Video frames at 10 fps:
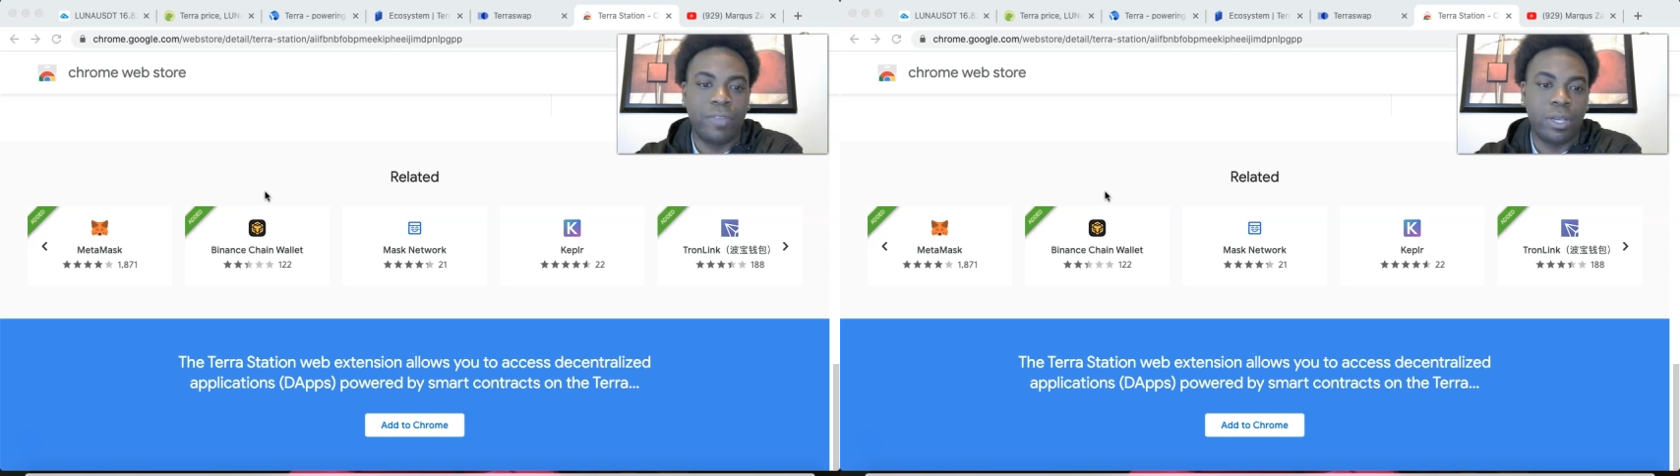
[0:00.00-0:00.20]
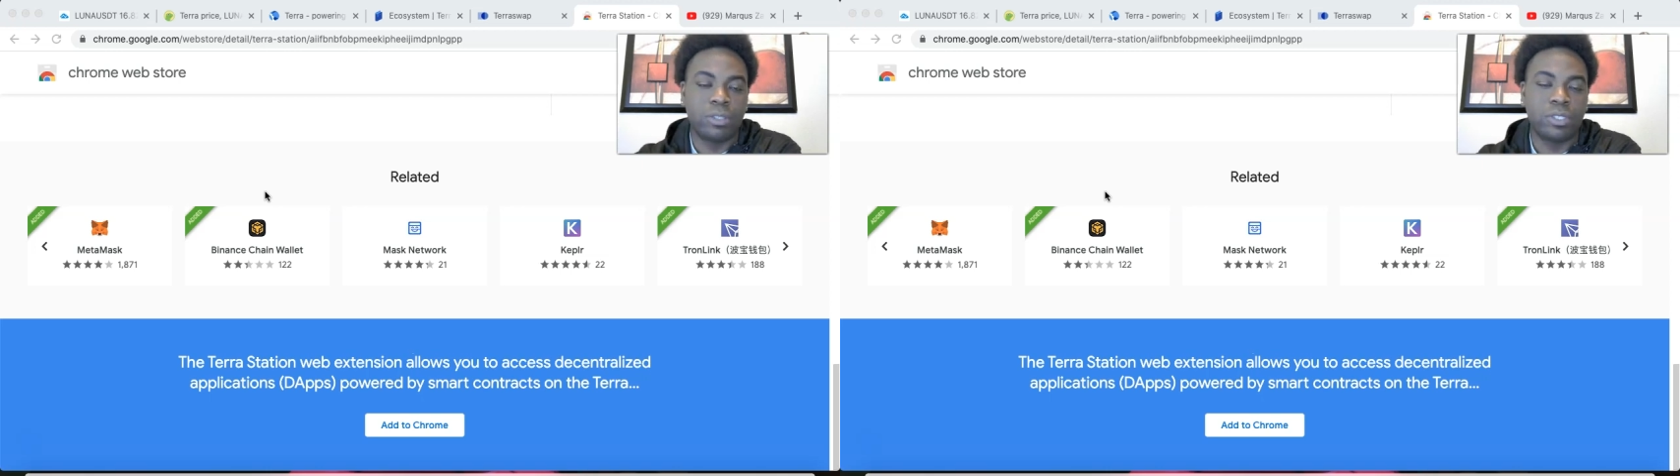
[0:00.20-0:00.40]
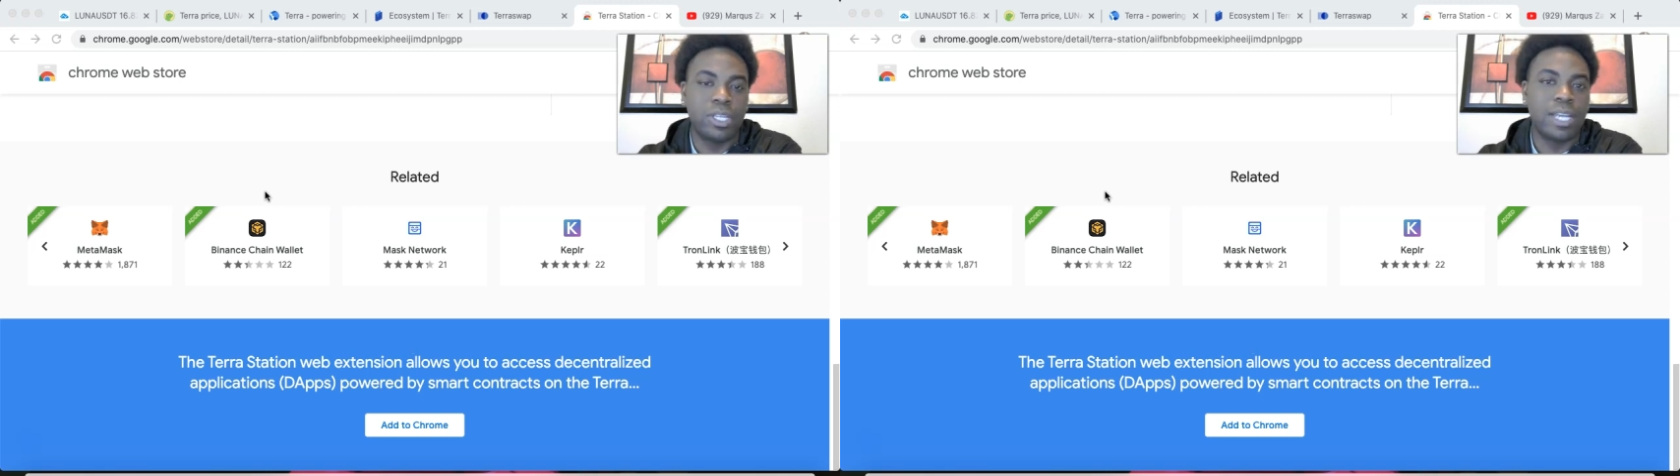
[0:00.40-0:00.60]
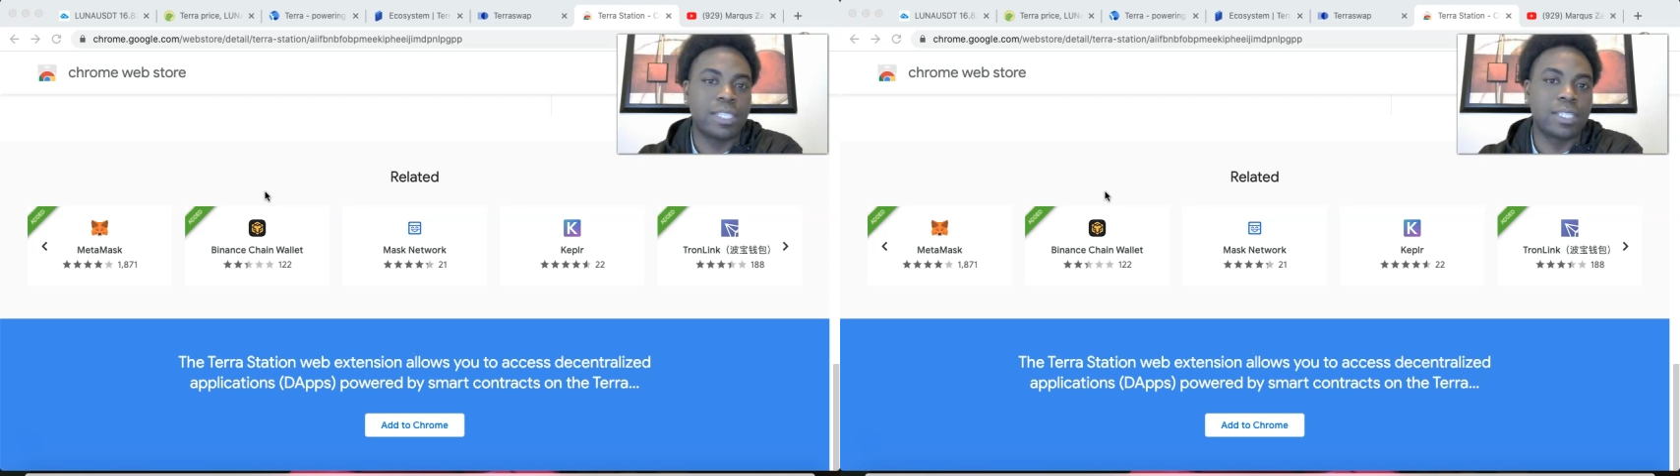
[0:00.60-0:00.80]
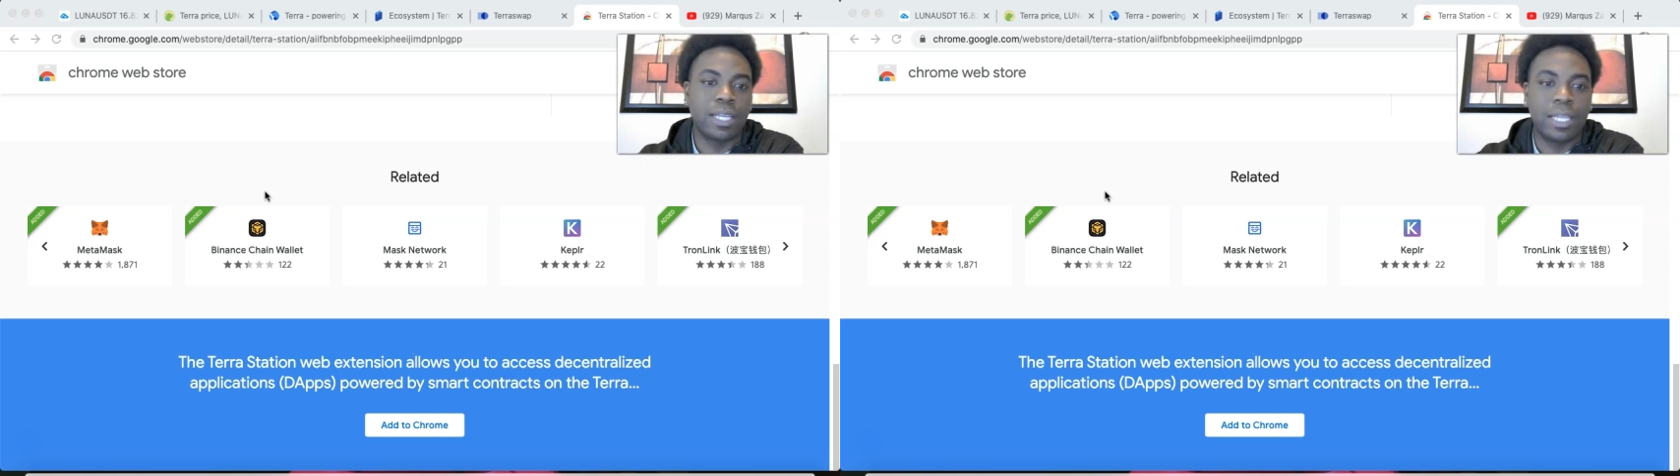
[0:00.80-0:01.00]
video so you
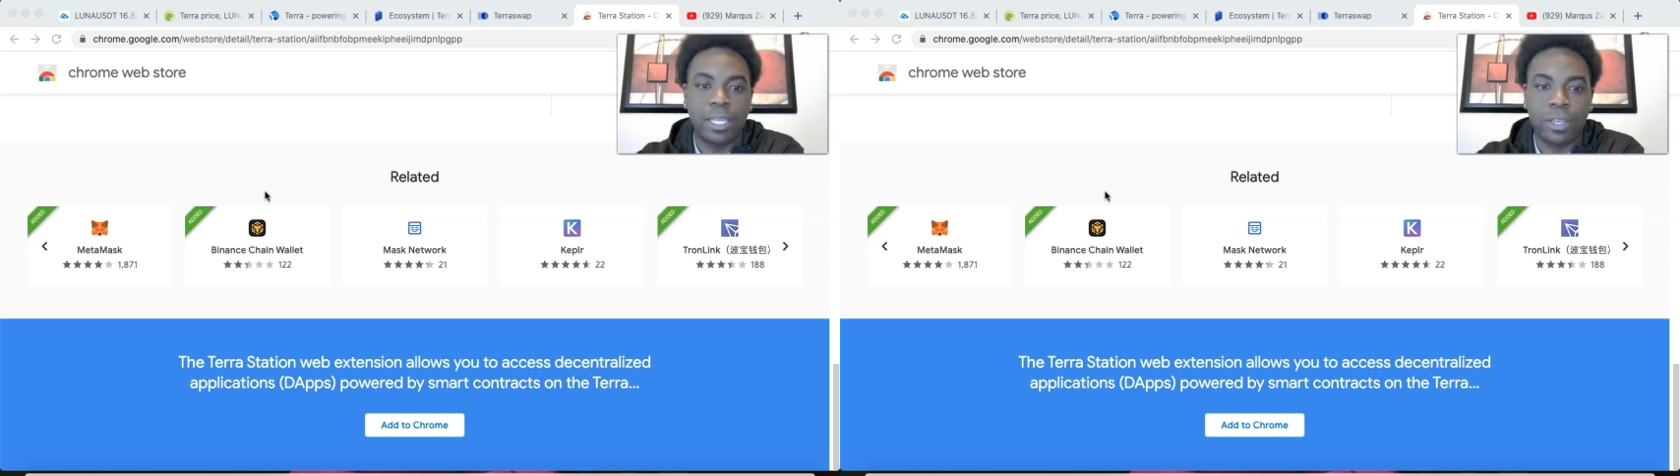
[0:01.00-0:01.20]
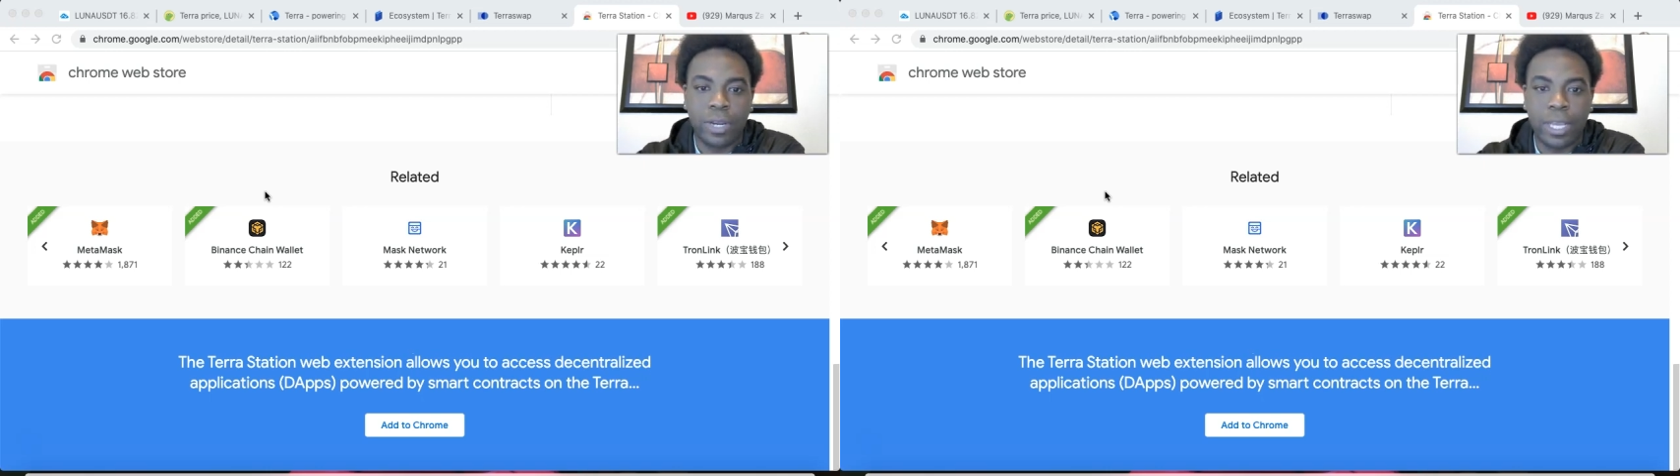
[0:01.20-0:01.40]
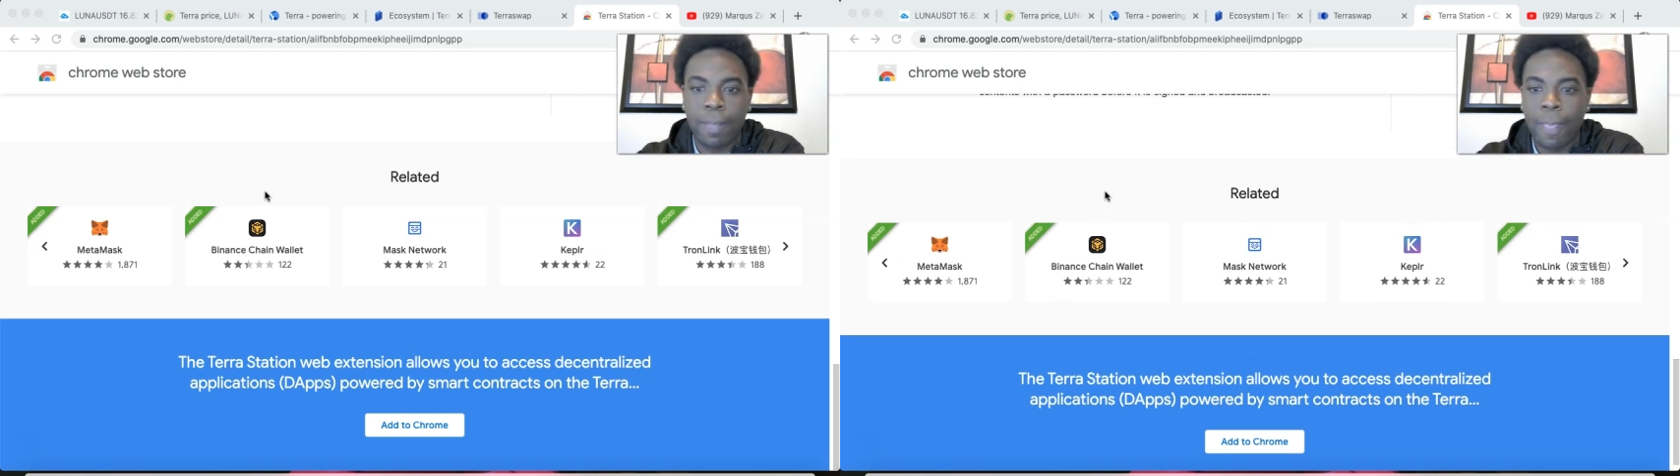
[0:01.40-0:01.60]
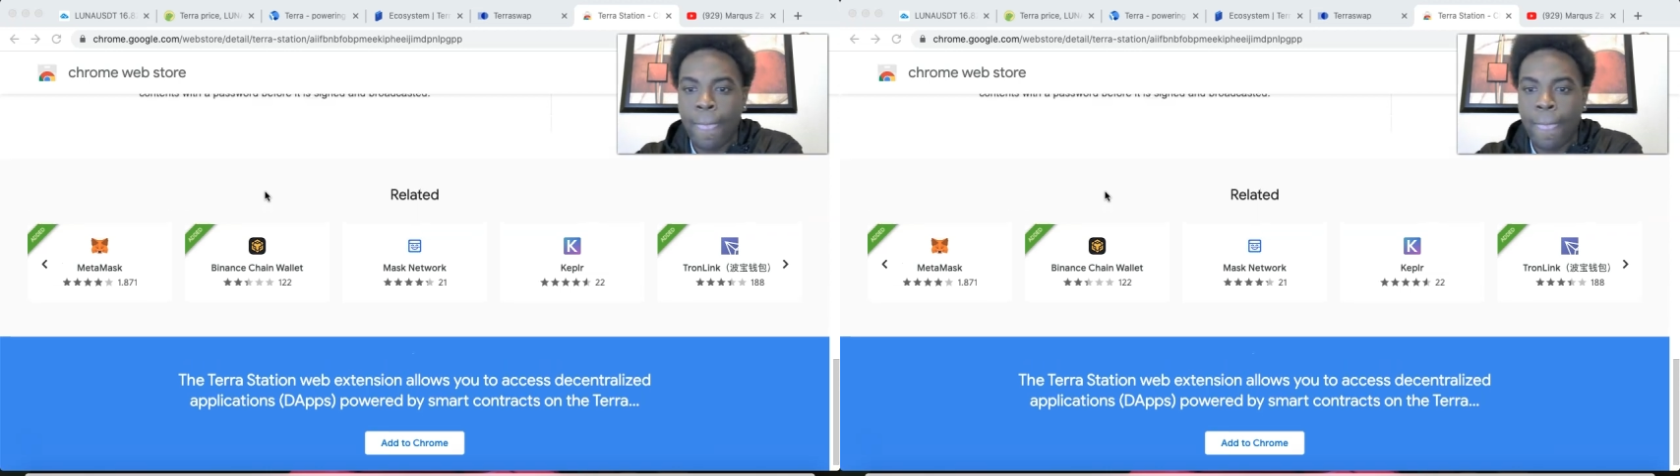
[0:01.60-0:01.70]
guys could click on it.